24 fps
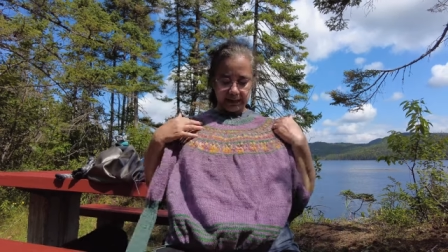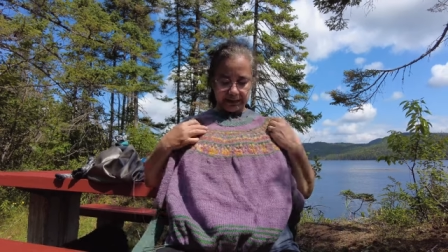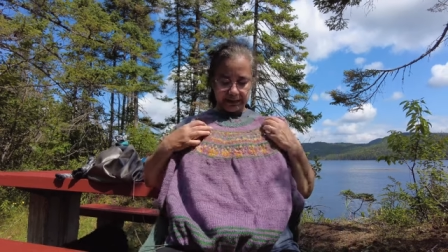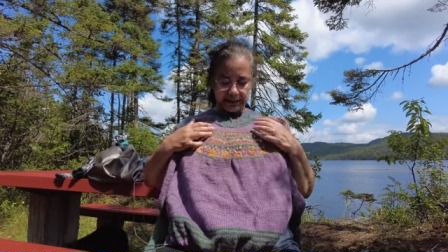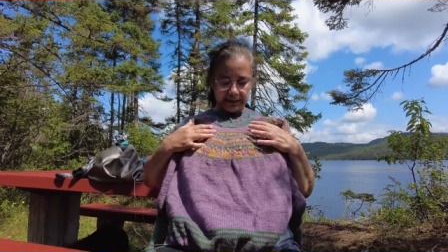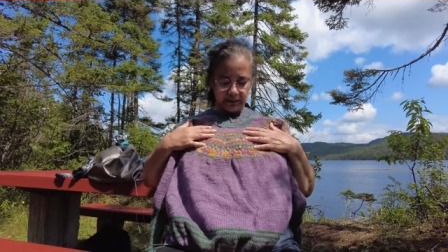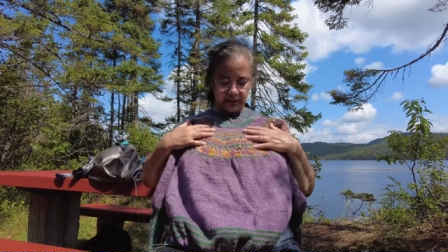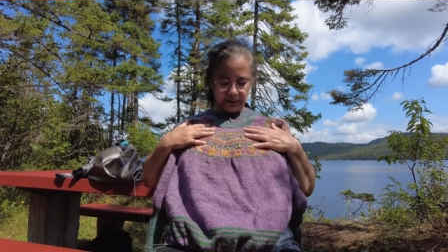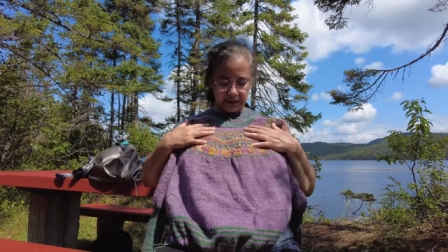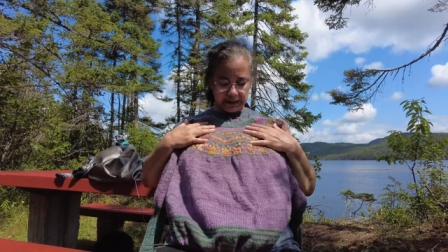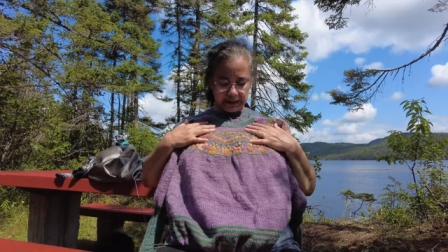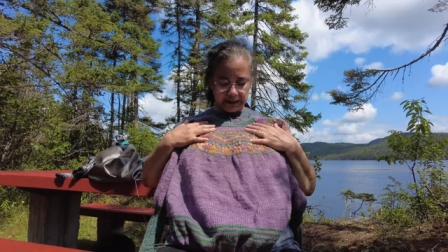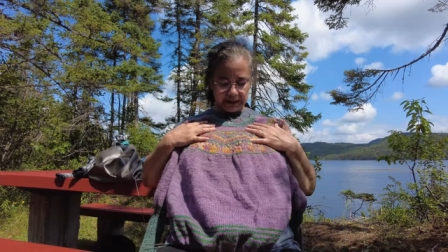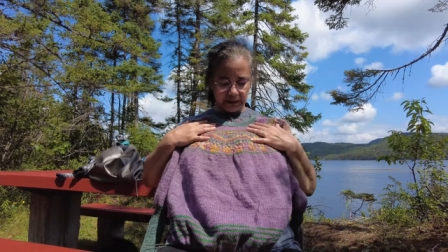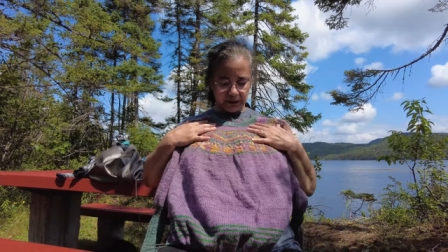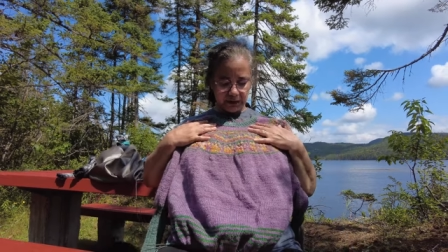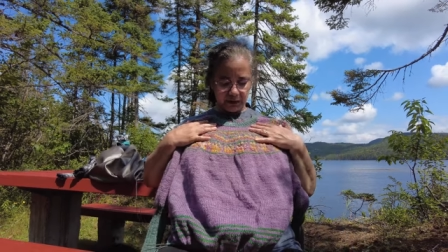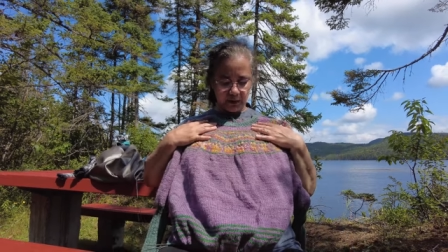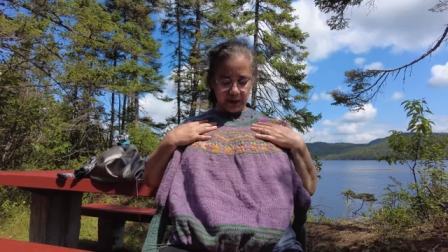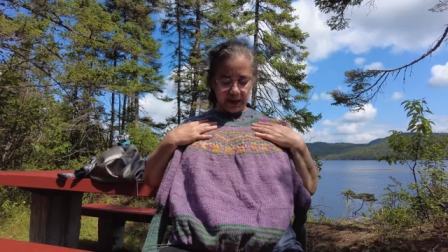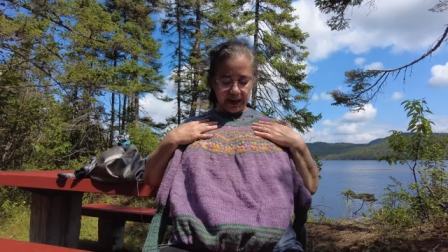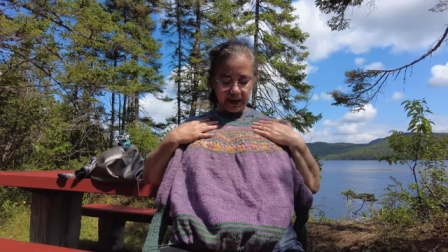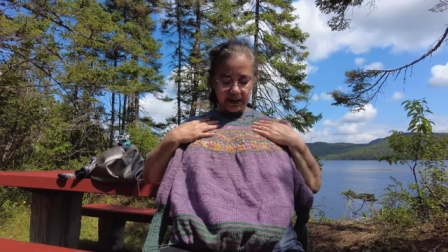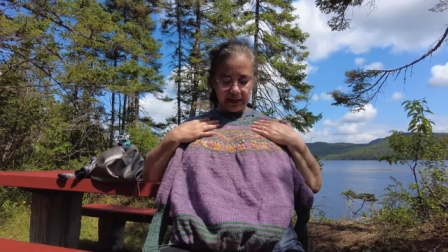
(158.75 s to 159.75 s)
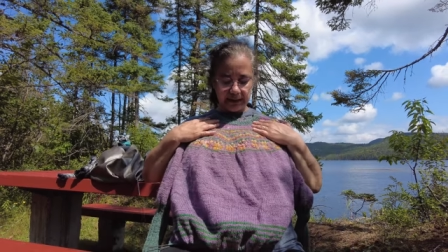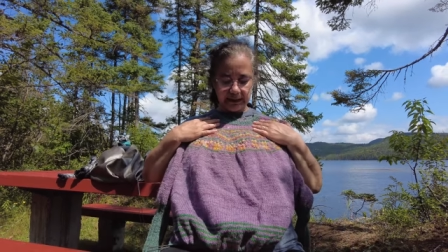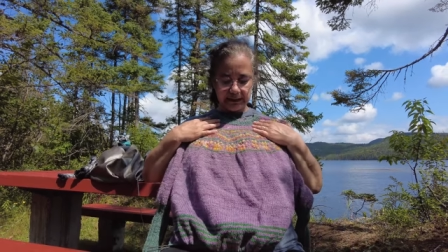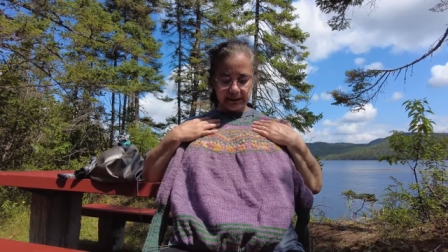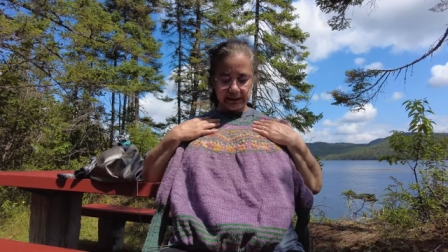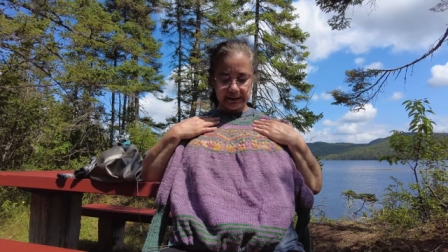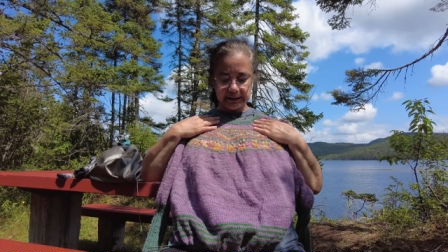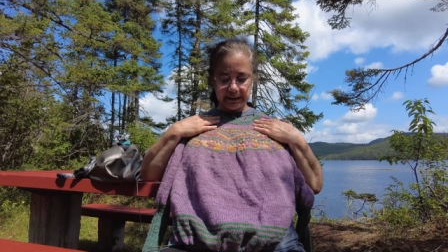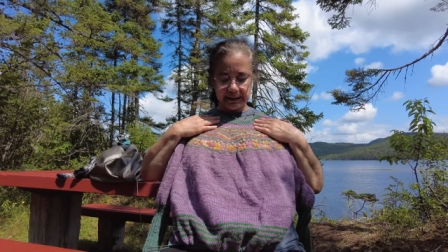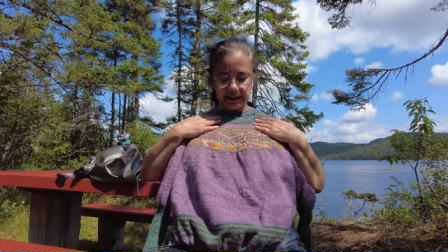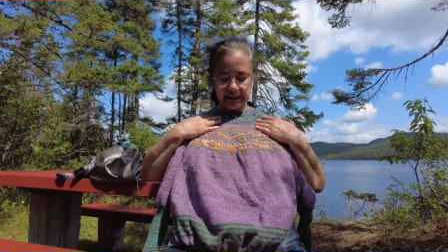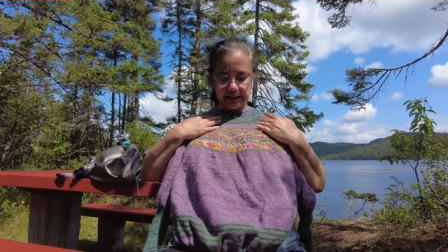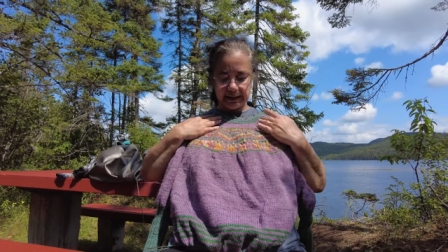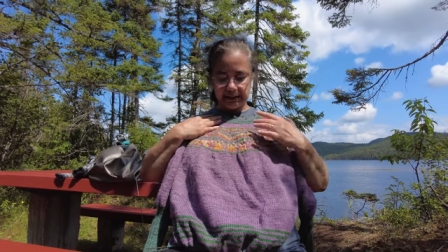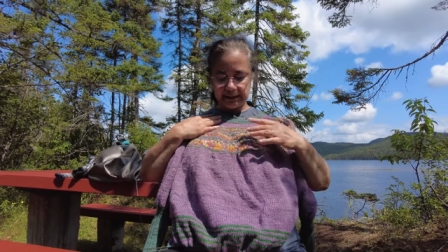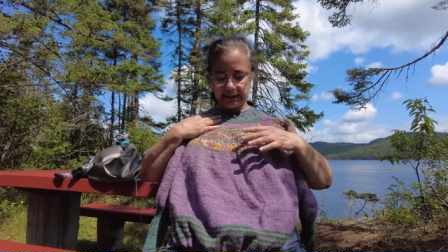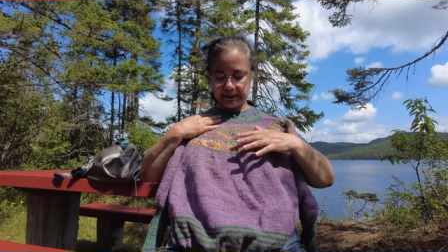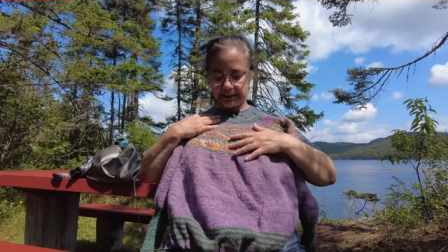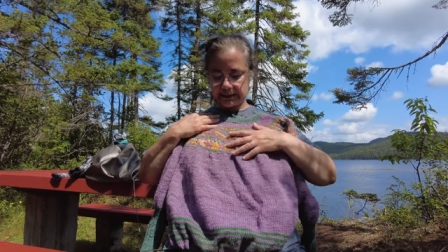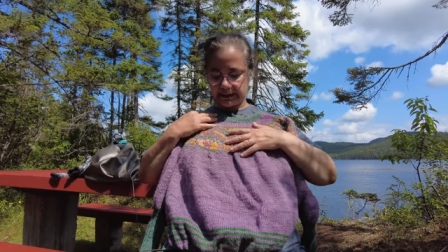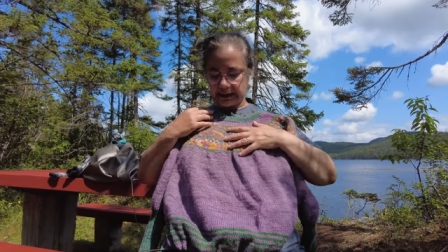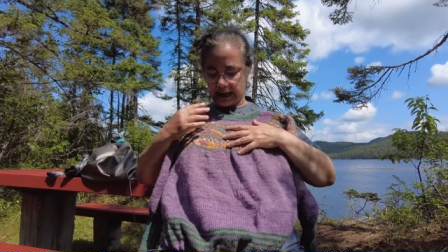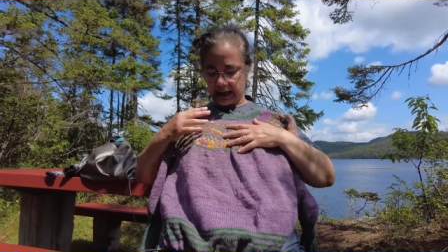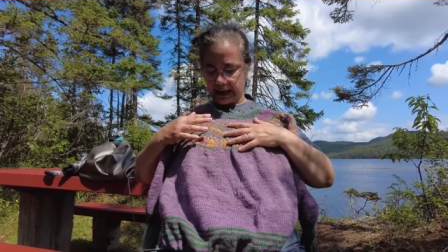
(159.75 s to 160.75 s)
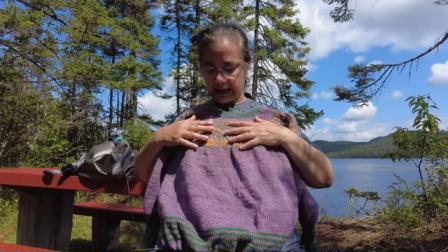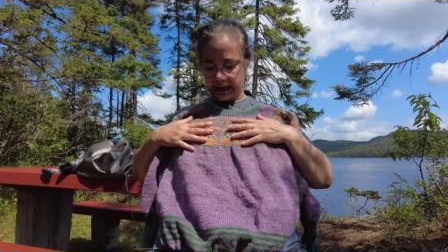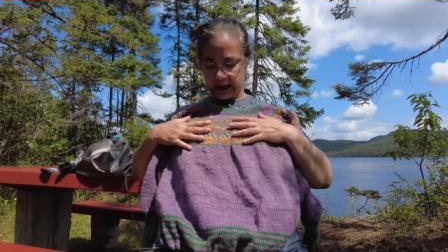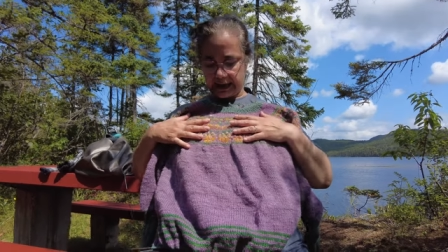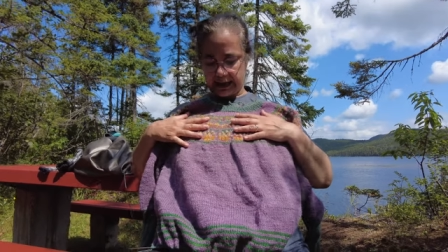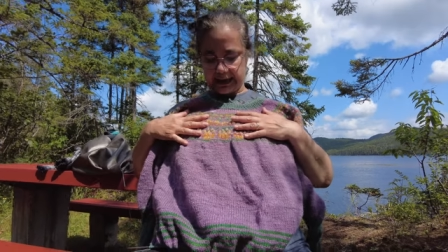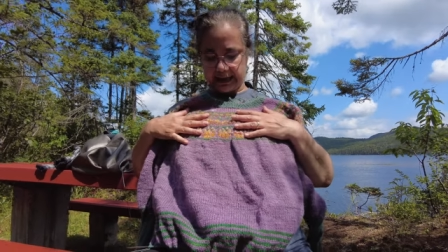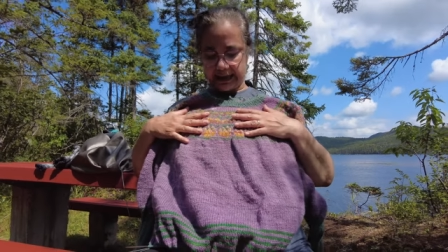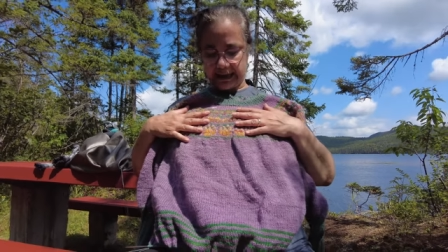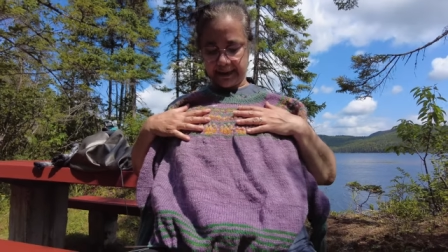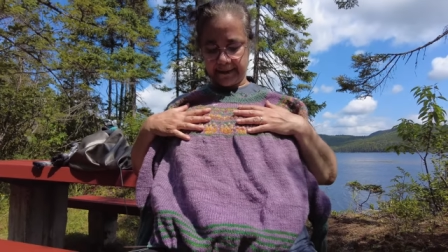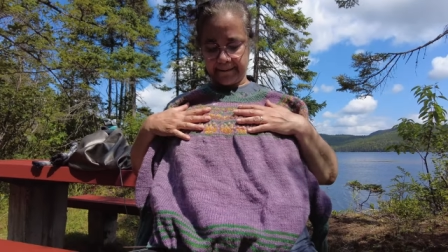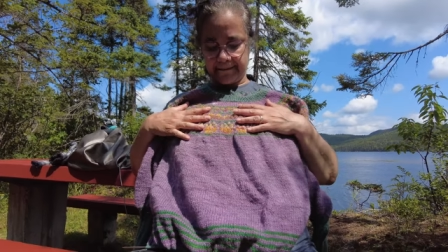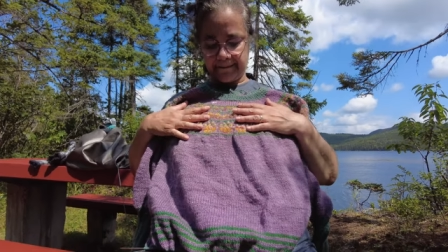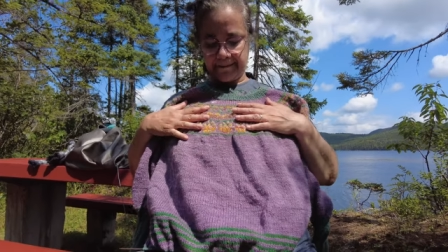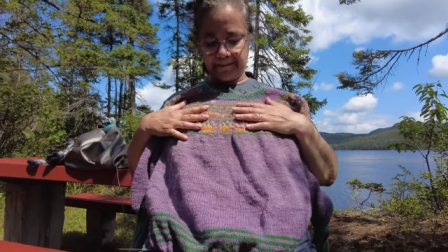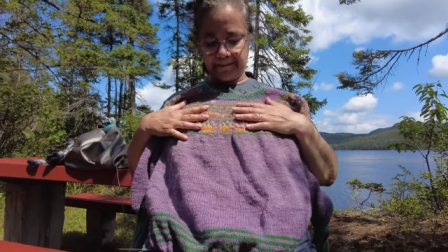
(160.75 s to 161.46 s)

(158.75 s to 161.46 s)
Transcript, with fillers: did with these sweaters is I,